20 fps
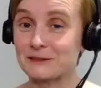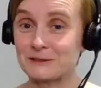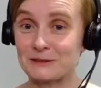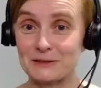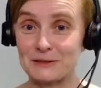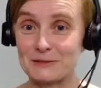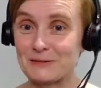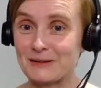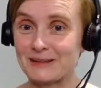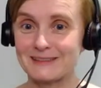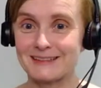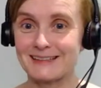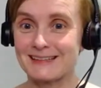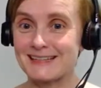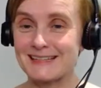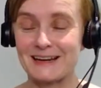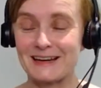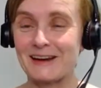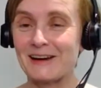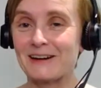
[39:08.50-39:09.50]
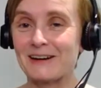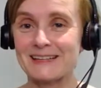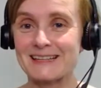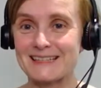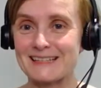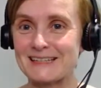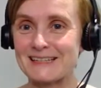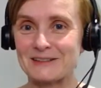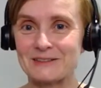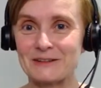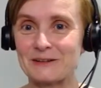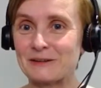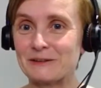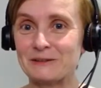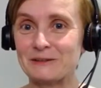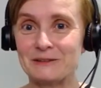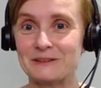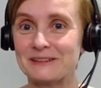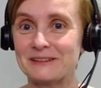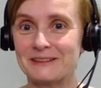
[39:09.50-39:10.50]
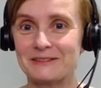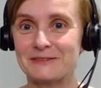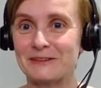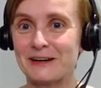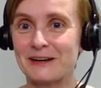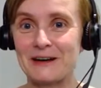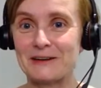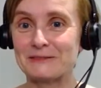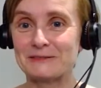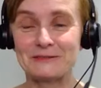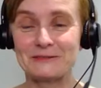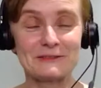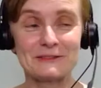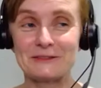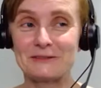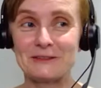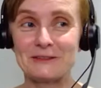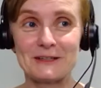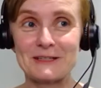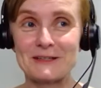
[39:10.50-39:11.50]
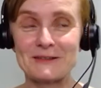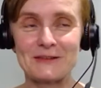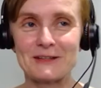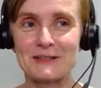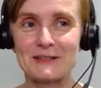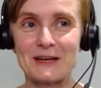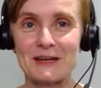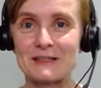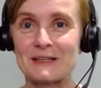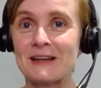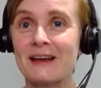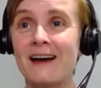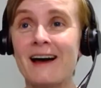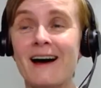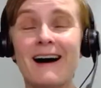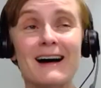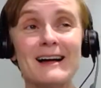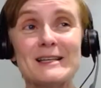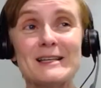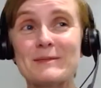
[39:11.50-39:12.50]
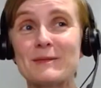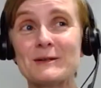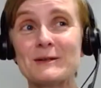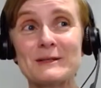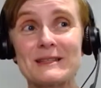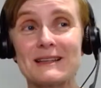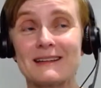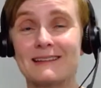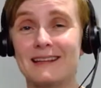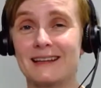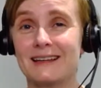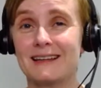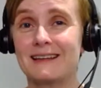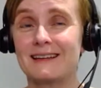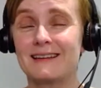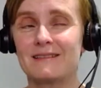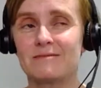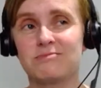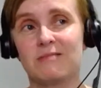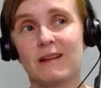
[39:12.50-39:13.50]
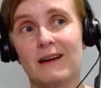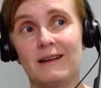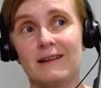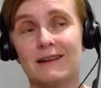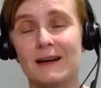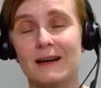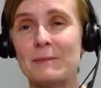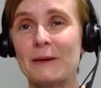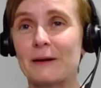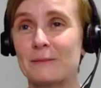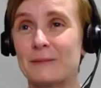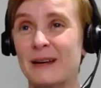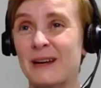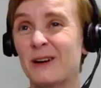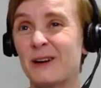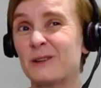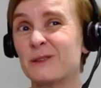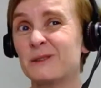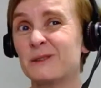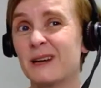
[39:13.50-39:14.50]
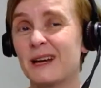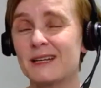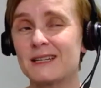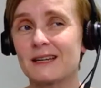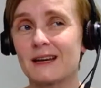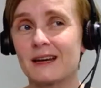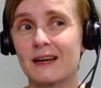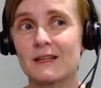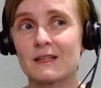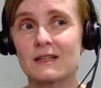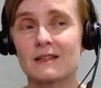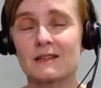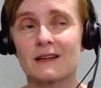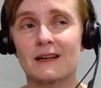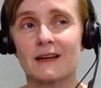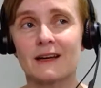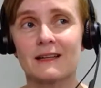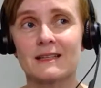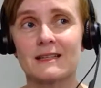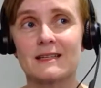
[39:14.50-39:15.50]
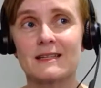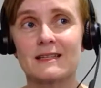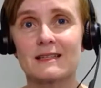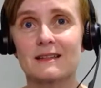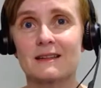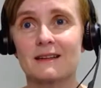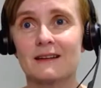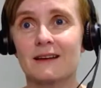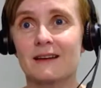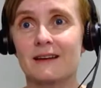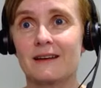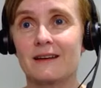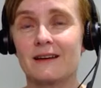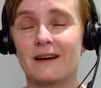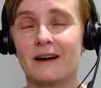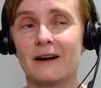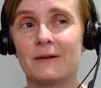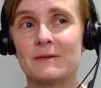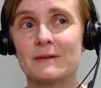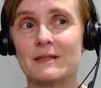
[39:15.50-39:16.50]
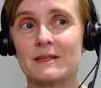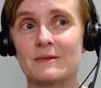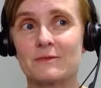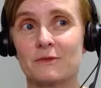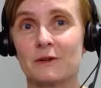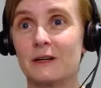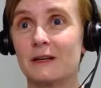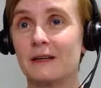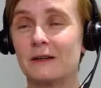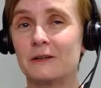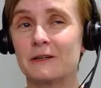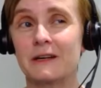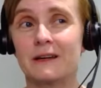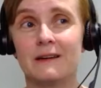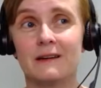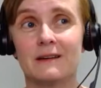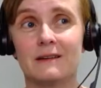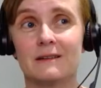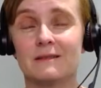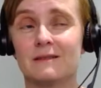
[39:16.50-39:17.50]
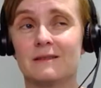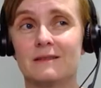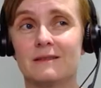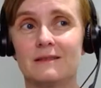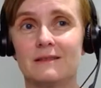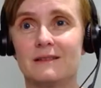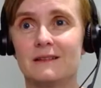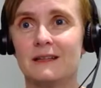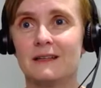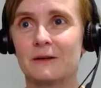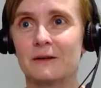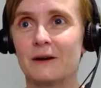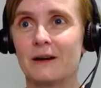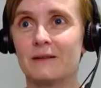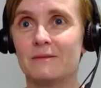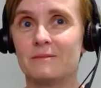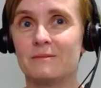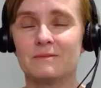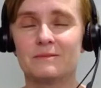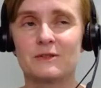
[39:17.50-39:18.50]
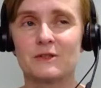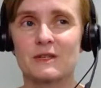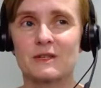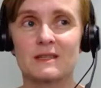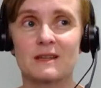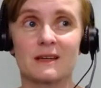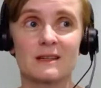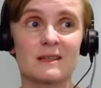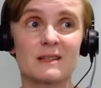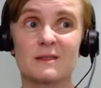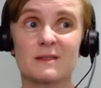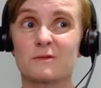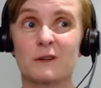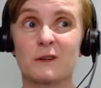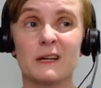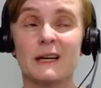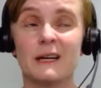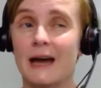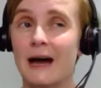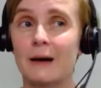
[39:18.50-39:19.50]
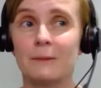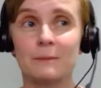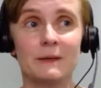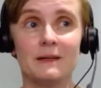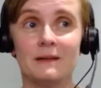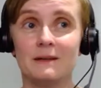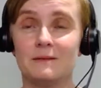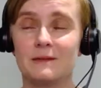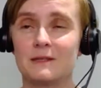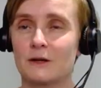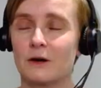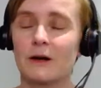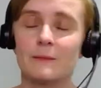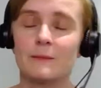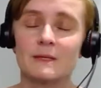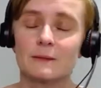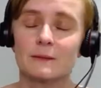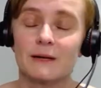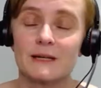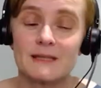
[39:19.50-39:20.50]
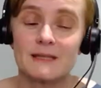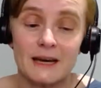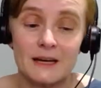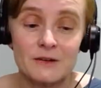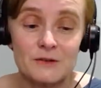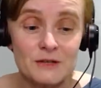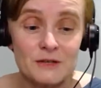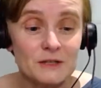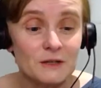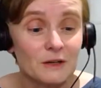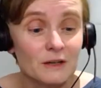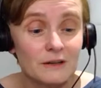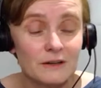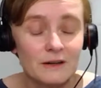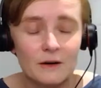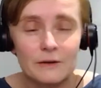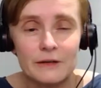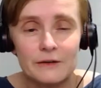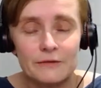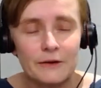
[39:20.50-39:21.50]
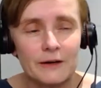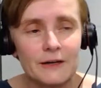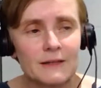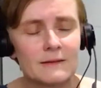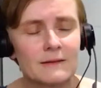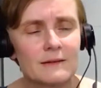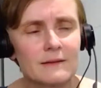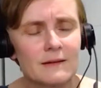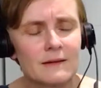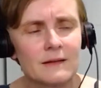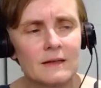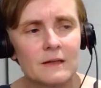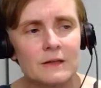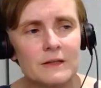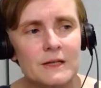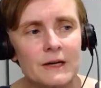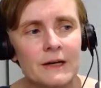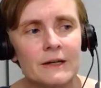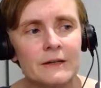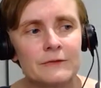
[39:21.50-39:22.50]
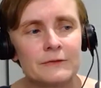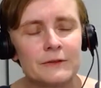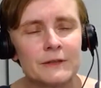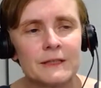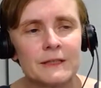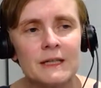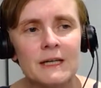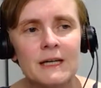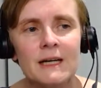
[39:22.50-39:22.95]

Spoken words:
thought about that. I honestly don't know if I have a philosophy of education. I suppose I think, well, about my own education, and like I was really lucky, and I just had really happy times in my secondary school in Holy Faith in Clontarf, and